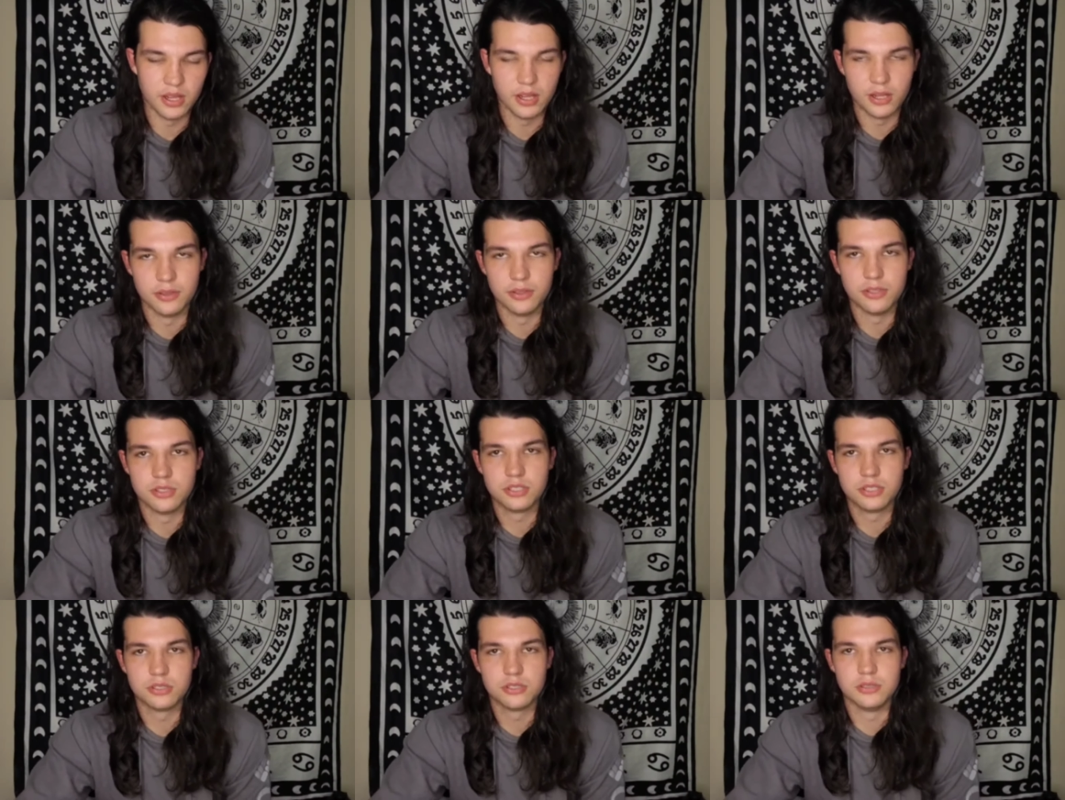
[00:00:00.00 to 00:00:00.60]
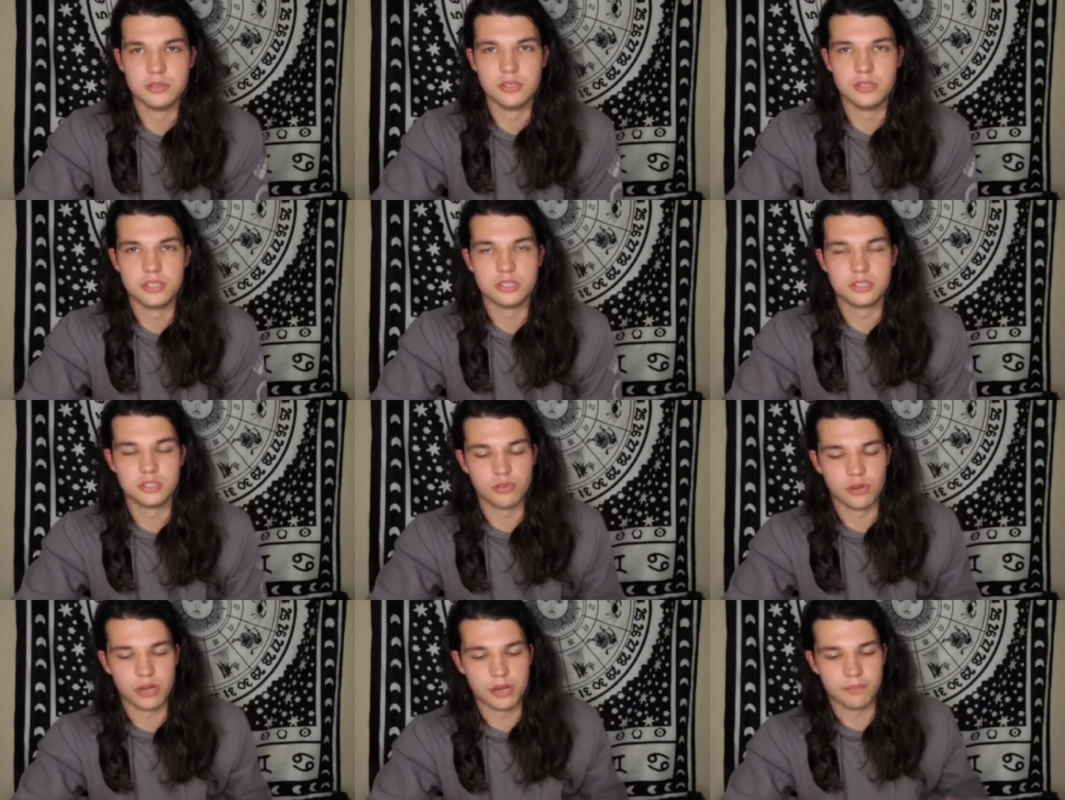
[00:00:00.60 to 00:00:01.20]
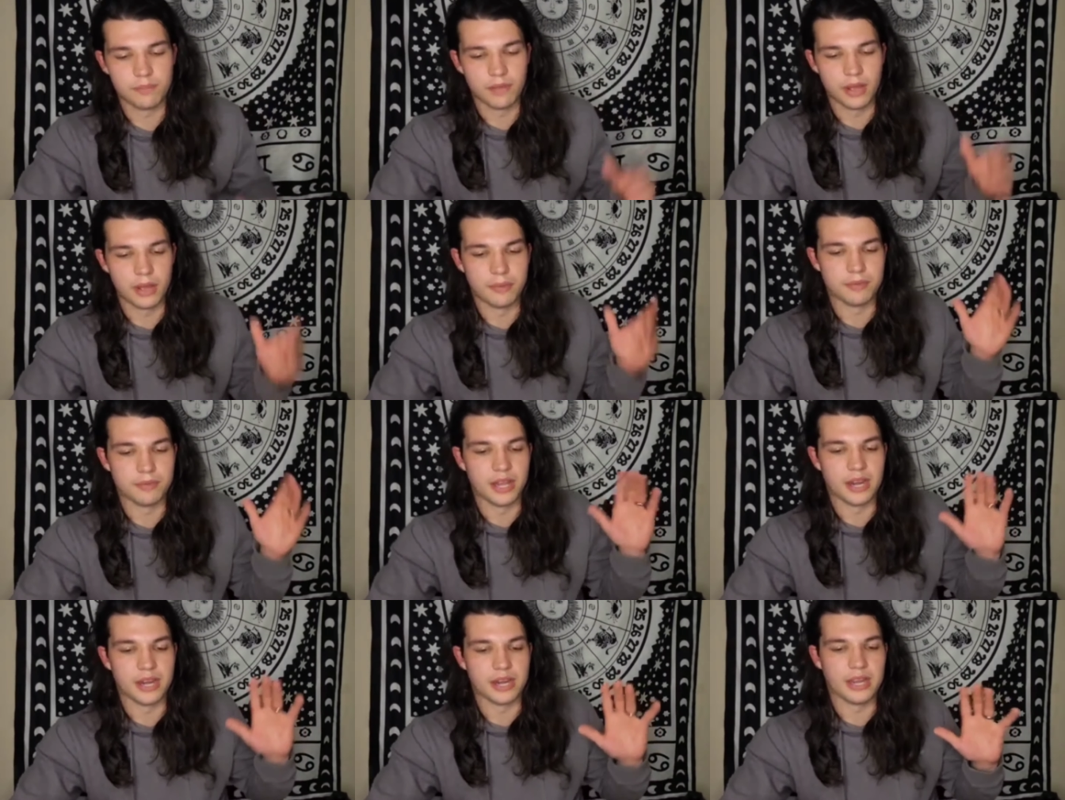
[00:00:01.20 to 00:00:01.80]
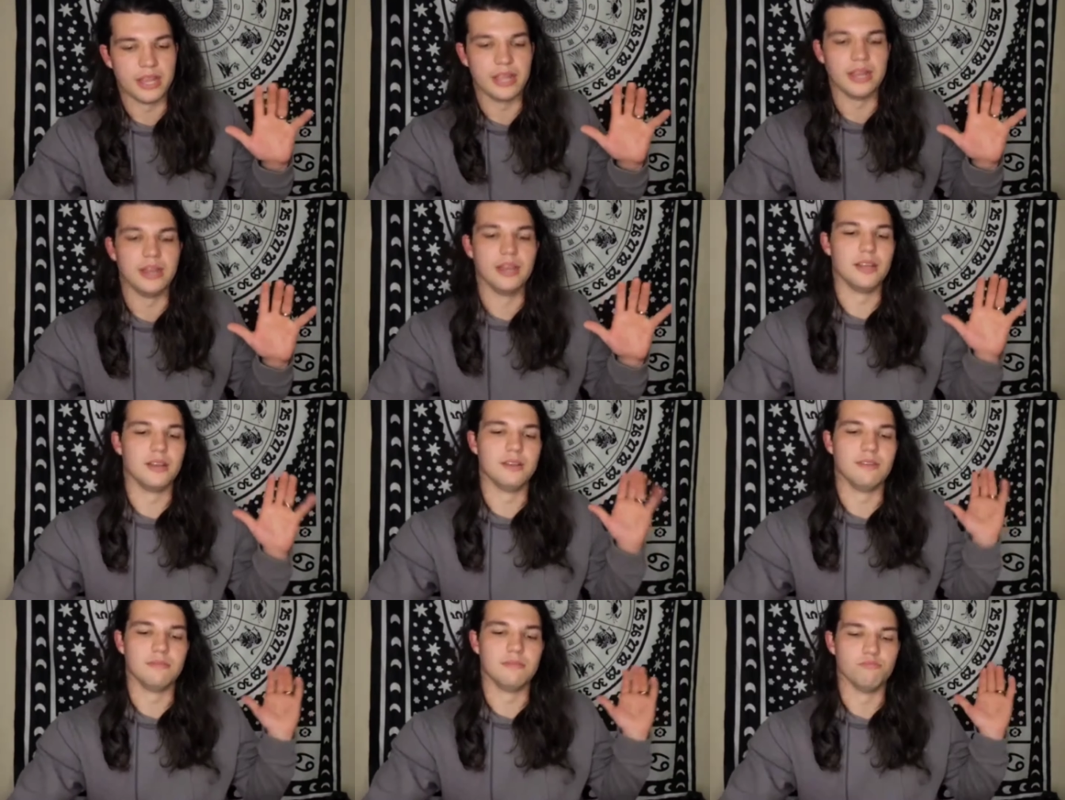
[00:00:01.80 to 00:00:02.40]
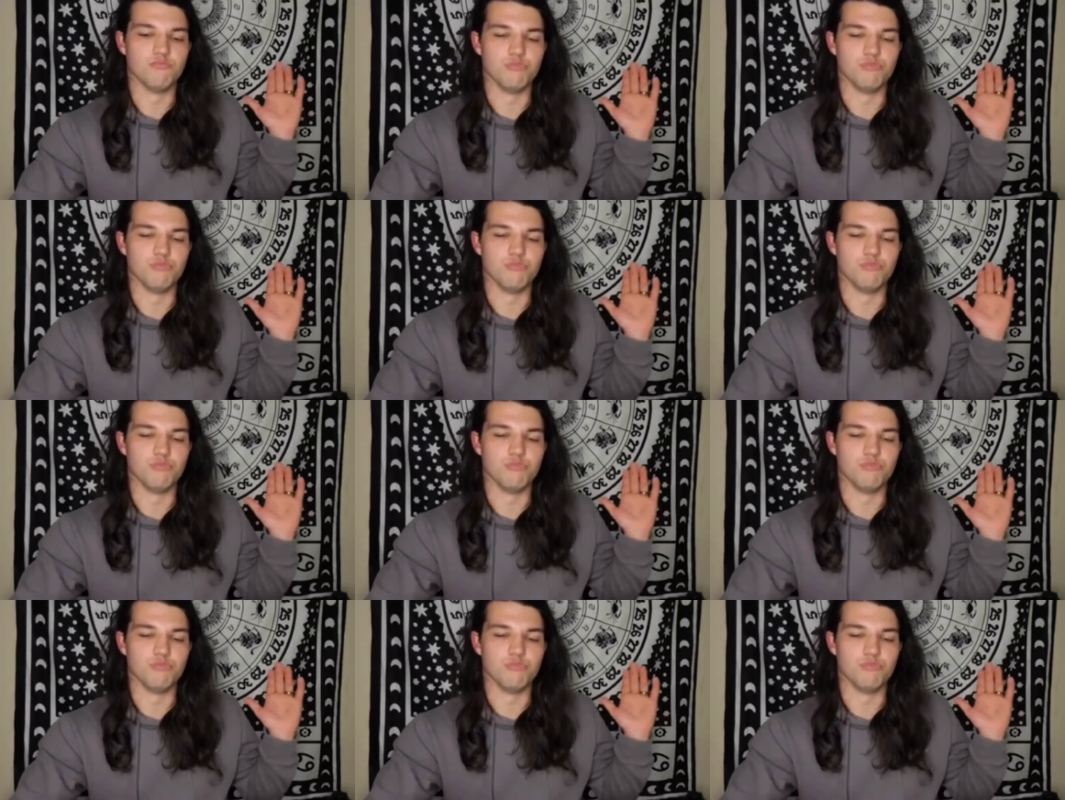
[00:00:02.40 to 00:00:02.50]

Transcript: uh, this this stream i'm dedicating